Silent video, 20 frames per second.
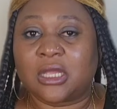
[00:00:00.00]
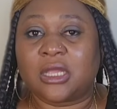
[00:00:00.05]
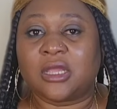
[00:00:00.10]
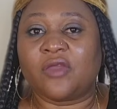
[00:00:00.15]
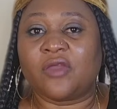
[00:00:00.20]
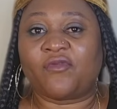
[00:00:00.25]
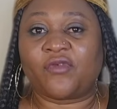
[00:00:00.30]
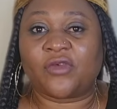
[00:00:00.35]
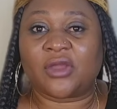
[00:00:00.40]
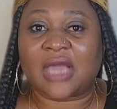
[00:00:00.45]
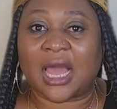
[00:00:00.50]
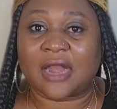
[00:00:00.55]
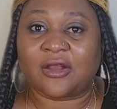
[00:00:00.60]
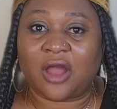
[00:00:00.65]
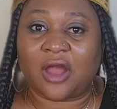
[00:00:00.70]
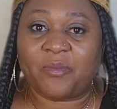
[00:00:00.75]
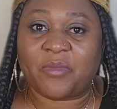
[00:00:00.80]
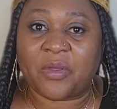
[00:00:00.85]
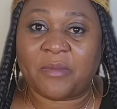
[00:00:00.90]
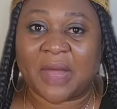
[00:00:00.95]
If you
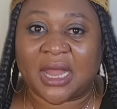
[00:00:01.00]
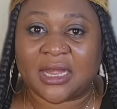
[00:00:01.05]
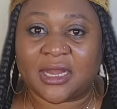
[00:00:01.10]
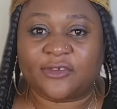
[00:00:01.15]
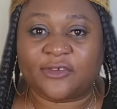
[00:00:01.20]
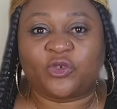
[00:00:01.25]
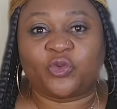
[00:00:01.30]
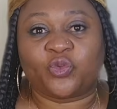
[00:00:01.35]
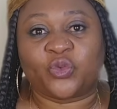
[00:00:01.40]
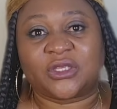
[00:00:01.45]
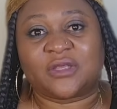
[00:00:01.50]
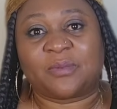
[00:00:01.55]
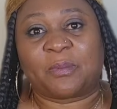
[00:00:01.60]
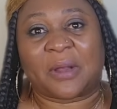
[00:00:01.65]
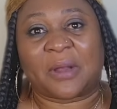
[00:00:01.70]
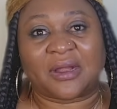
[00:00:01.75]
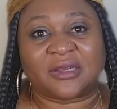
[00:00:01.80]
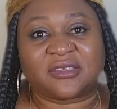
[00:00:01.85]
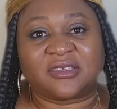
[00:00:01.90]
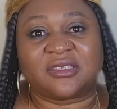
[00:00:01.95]
cannot be managed with
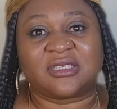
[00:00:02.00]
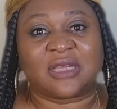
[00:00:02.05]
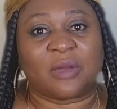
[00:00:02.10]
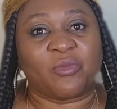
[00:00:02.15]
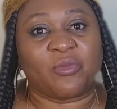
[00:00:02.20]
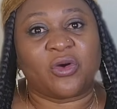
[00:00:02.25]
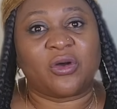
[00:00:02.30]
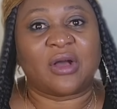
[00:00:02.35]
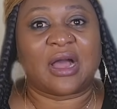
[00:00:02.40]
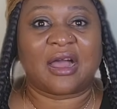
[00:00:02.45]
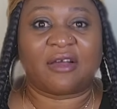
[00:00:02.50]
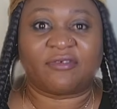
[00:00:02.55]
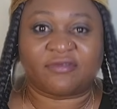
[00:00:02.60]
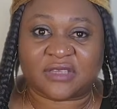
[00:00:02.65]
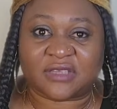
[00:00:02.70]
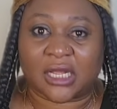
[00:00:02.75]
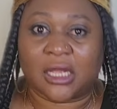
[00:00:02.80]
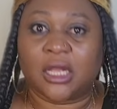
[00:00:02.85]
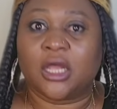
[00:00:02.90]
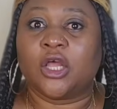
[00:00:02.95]
paracetamol
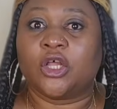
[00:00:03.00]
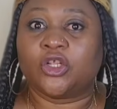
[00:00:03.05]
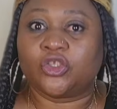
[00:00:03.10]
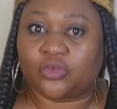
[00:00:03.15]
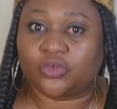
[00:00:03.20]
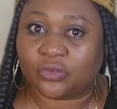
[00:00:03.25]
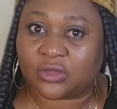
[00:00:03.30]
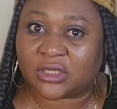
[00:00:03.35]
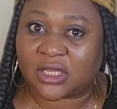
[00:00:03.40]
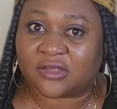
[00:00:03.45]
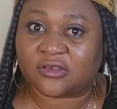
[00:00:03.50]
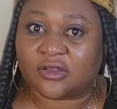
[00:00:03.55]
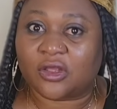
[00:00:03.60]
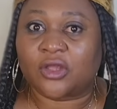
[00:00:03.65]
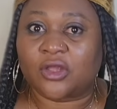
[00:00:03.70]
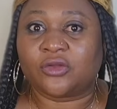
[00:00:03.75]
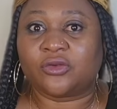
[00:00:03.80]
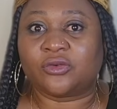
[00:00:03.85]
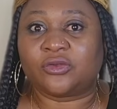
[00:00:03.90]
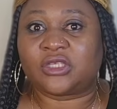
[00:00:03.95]
after 2 days,
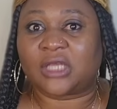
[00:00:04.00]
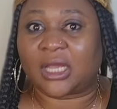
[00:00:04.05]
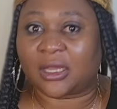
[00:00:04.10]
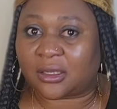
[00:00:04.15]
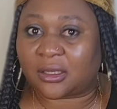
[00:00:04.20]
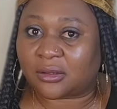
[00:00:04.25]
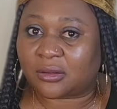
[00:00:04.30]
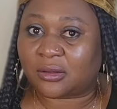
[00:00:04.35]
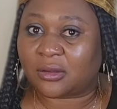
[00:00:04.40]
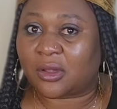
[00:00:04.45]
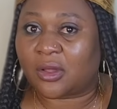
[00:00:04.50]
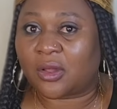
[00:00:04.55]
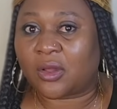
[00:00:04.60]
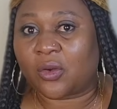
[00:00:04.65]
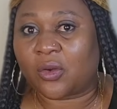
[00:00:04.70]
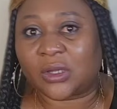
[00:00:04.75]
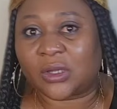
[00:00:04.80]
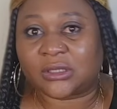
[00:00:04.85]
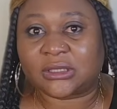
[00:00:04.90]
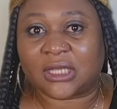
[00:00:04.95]
you check
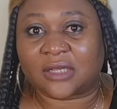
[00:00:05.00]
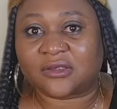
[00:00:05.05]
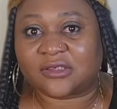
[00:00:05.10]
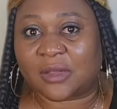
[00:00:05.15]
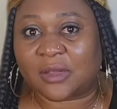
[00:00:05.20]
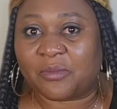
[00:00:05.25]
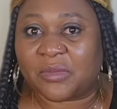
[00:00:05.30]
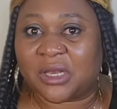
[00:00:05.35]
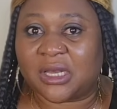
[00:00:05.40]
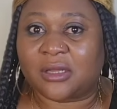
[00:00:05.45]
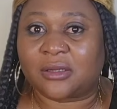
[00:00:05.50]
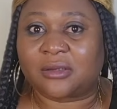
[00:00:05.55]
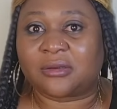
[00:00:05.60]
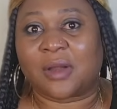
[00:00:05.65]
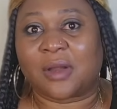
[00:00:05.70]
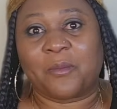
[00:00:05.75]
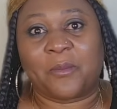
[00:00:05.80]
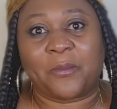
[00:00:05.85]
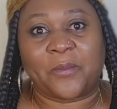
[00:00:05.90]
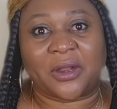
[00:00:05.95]
1,000
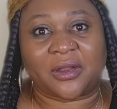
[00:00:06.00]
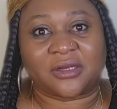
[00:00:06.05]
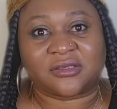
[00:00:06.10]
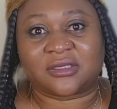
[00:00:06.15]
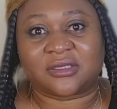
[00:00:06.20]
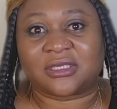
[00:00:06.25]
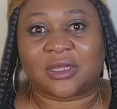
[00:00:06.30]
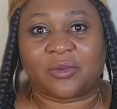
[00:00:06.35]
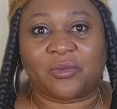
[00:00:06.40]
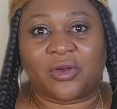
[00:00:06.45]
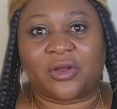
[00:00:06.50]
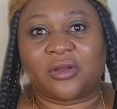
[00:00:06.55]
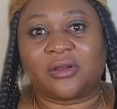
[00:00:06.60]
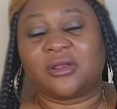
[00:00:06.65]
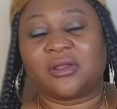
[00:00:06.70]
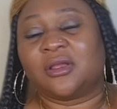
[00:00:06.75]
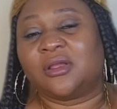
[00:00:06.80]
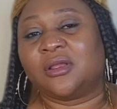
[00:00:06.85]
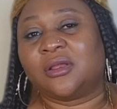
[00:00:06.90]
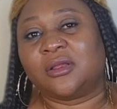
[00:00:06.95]
milligram paracetamol,
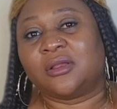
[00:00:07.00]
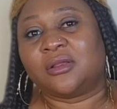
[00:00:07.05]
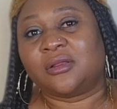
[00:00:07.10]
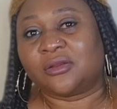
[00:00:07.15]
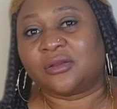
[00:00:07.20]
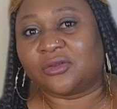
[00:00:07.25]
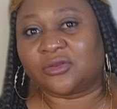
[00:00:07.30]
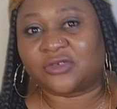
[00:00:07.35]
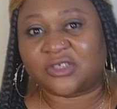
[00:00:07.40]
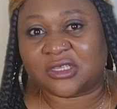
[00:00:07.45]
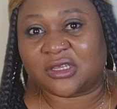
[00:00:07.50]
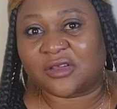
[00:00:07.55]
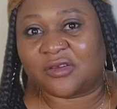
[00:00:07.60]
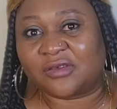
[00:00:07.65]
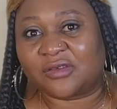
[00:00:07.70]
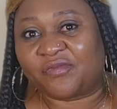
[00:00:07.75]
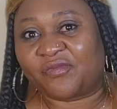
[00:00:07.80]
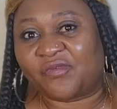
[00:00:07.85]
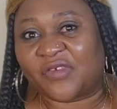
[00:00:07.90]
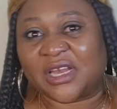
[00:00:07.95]
you're
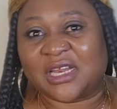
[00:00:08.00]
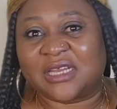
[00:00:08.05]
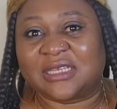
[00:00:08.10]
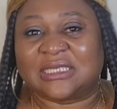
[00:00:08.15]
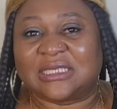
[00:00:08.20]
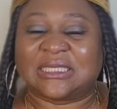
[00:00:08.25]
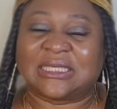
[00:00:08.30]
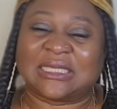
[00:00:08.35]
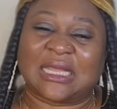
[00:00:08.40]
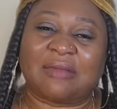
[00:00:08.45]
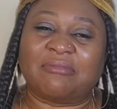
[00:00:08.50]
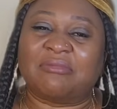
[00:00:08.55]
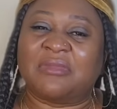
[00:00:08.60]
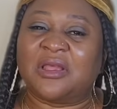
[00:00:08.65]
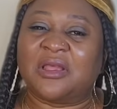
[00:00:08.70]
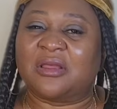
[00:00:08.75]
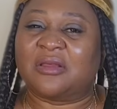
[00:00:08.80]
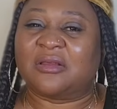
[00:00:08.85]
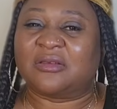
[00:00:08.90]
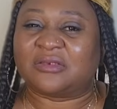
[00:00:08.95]
still feeling the same,
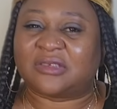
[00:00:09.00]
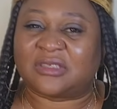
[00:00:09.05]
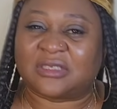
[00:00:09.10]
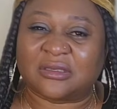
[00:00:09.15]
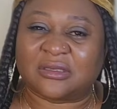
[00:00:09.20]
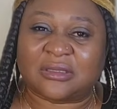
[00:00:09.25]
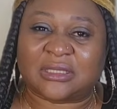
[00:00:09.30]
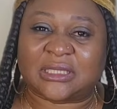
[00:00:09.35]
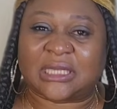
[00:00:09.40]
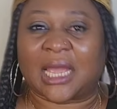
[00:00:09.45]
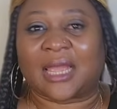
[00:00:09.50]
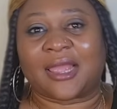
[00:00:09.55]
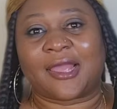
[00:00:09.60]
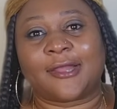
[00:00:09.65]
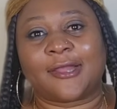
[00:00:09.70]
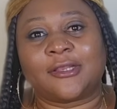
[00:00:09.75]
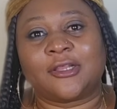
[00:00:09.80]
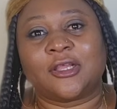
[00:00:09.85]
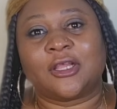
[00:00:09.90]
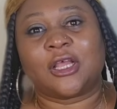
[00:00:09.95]
still
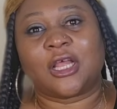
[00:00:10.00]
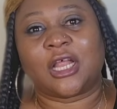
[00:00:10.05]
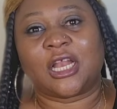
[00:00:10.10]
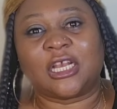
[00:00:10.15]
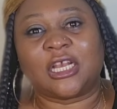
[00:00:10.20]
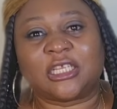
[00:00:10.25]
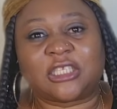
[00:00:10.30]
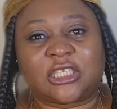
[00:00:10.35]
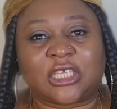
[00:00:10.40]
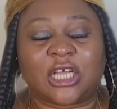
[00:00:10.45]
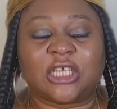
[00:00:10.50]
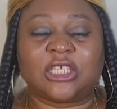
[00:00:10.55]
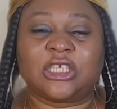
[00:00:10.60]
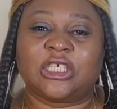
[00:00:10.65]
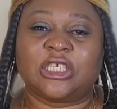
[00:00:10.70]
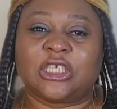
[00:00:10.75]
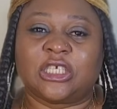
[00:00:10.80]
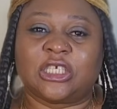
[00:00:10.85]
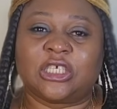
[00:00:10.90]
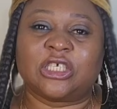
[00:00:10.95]
tired,
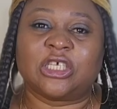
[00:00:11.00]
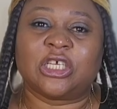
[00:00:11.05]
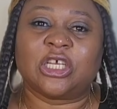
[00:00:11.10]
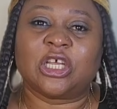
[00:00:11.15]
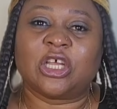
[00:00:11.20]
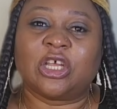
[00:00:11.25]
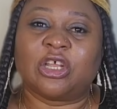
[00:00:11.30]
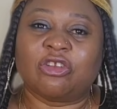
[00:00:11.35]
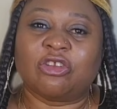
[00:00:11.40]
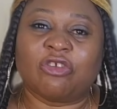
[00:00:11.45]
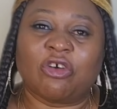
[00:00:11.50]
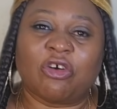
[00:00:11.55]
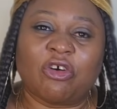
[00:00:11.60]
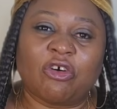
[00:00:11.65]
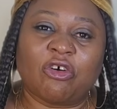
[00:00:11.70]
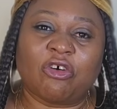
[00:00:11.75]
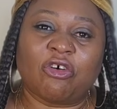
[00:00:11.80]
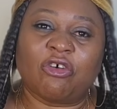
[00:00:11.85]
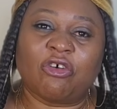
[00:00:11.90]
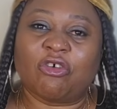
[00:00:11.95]
lethargic,
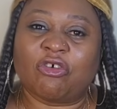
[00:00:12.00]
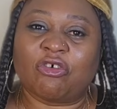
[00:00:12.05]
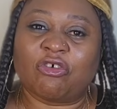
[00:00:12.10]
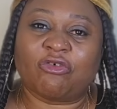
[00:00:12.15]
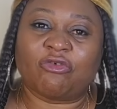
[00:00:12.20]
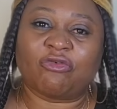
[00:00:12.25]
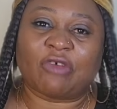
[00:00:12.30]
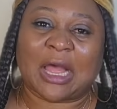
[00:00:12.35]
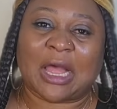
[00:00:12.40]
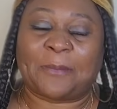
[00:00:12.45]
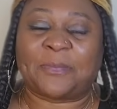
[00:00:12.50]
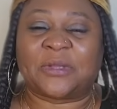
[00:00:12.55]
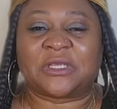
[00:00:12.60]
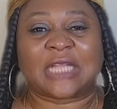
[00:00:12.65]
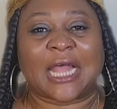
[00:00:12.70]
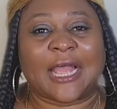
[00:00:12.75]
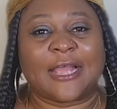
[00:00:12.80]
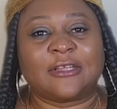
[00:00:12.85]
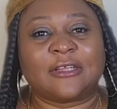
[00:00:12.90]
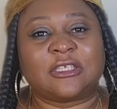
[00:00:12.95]
no
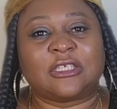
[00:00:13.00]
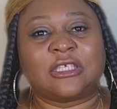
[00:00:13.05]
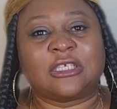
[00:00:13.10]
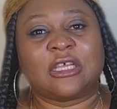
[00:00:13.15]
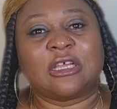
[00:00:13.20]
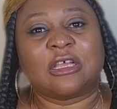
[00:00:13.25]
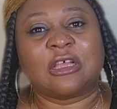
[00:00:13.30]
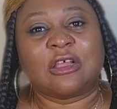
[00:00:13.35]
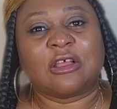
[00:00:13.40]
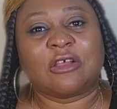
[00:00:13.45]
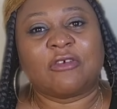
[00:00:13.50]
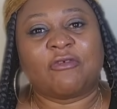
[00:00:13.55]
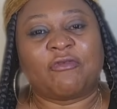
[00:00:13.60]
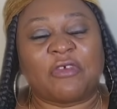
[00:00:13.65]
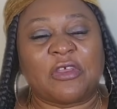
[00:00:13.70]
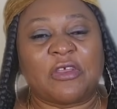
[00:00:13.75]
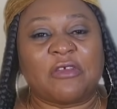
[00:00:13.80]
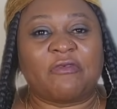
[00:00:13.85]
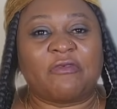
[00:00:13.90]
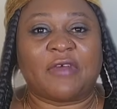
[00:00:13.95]
appetite,
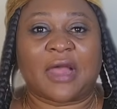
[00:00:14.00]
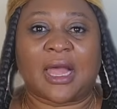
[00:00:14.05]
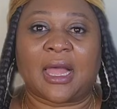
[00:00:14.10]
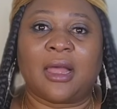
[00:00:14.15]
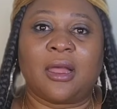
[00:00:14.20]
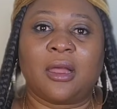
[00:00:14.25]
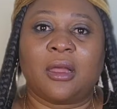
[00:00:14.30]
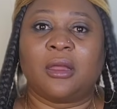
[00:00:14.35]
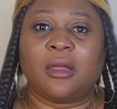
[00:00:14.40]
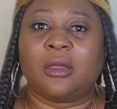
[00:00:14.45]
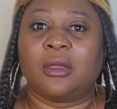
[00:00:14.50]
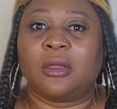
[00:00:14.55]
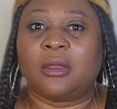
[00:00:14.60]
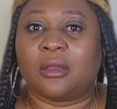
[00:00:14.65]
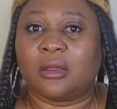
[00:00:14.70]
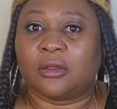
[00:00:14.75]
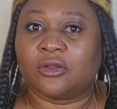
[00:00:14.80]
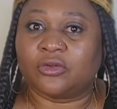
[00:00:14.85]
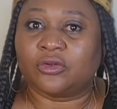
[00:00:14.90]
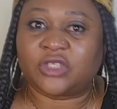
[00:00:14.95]
fever.
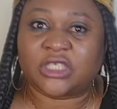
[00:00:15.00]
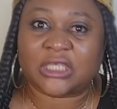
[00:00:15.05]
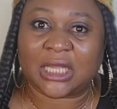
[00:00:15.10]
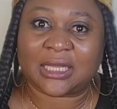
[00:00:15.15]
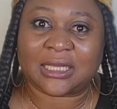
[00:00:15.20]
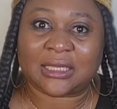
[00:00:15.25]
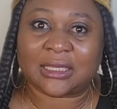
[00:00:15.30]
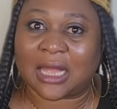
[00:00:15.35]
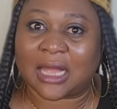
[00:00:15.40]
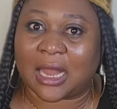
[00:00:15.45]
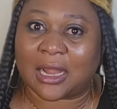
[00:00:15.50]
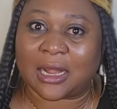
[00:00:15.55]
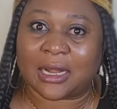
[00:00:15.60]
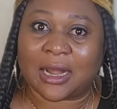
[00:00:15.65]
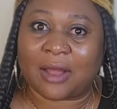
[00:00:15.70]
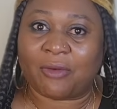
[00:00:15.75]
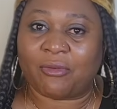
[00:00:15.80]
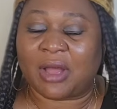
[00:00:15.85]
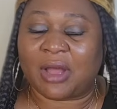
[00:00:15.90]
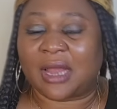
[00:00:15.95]
You take
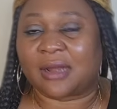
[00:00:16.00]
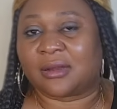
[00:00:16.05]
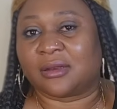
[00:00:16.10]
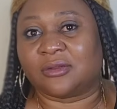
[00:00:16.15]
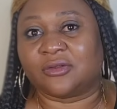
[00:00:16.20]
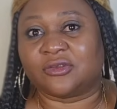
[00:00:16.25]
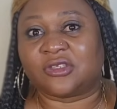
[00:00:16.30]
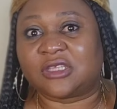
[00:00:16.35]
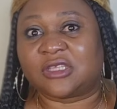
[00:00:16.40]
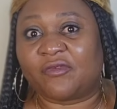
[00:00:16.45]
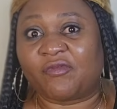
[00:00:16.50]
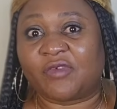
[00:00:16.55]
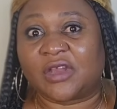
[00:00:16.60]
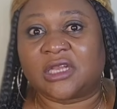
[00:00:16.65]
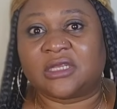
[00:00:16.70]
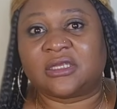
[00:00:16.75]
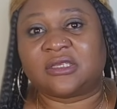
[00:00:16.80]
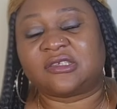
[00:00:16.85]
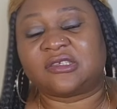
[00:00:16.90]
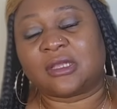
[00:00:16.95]
another one, you're still
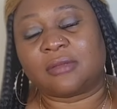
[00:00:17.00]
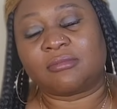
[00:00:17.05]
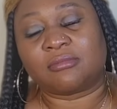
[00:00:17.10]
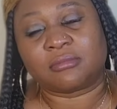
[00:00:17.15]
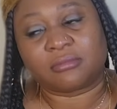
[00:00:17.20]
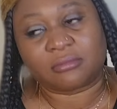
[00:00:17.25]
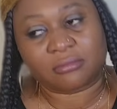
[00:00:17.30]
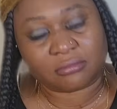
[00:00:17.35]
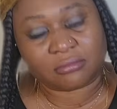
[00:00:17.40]
feeling the same.